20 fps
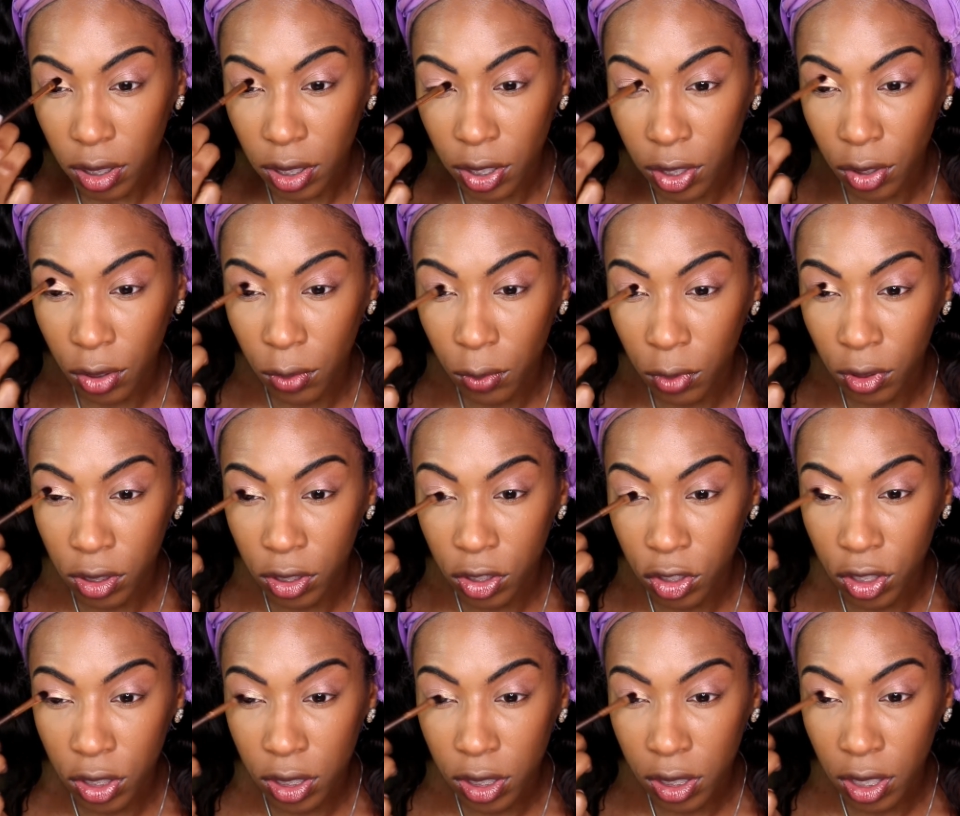And you want to
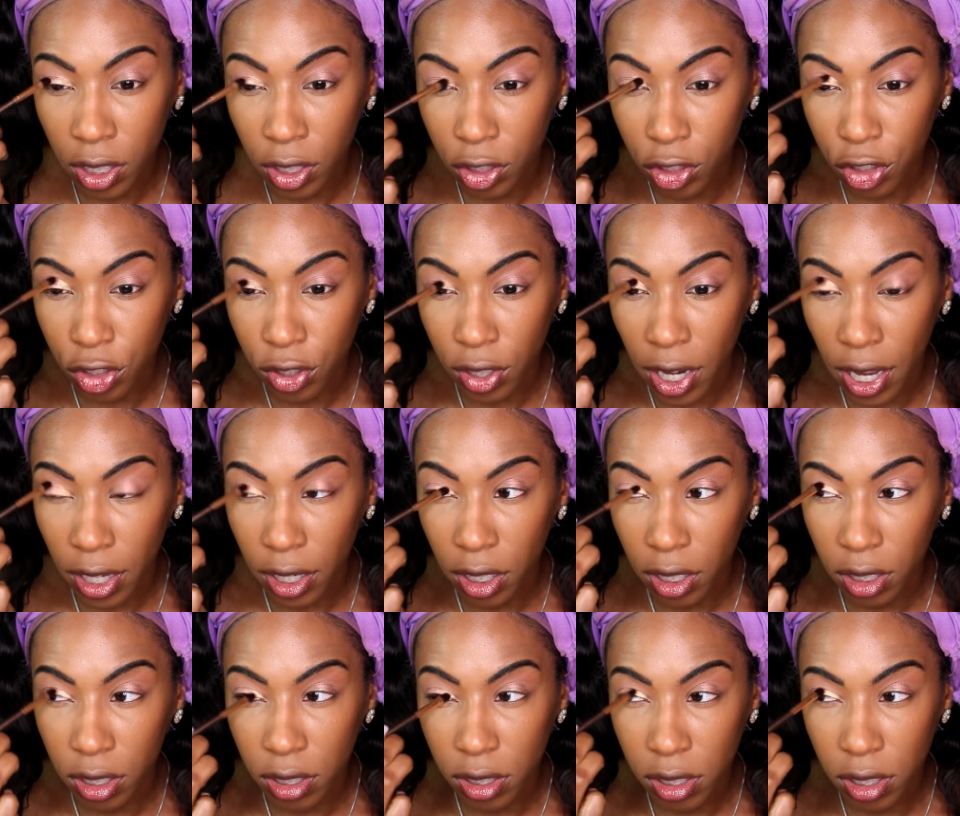just kind of drag
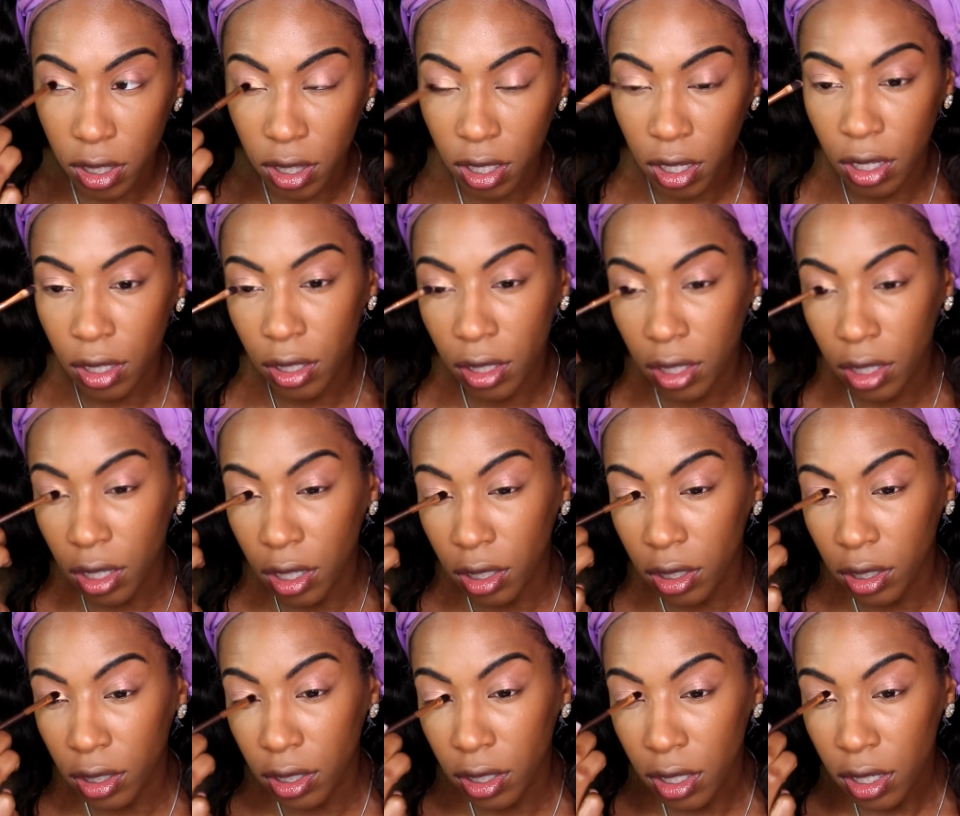it into the other
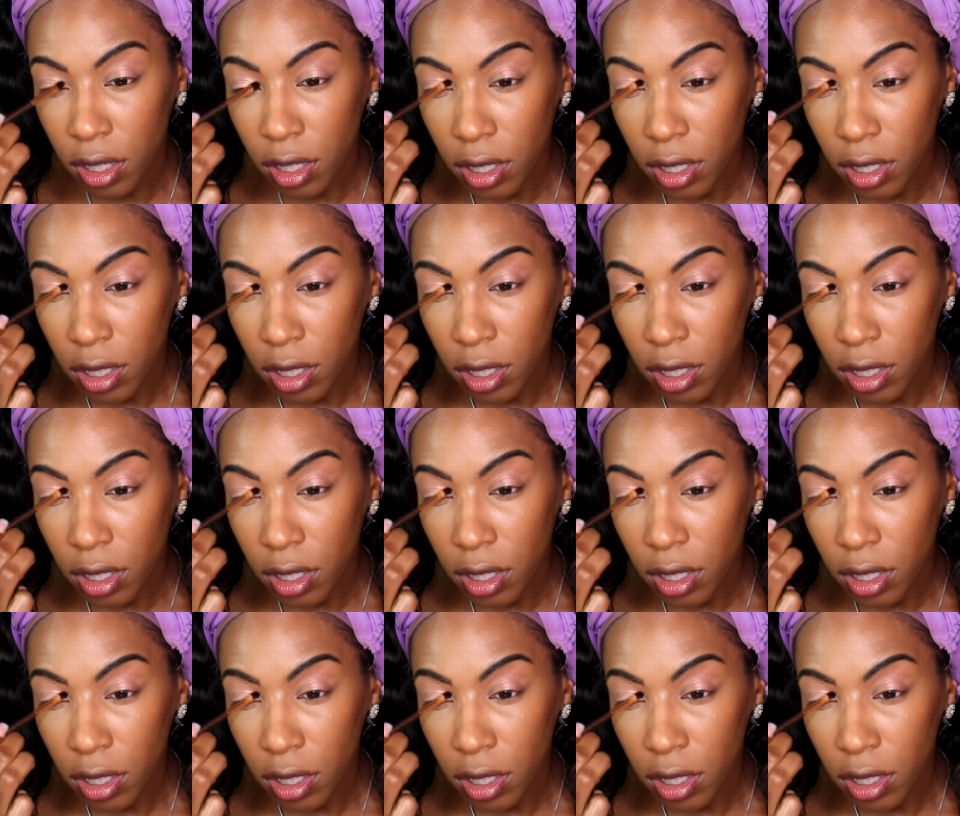color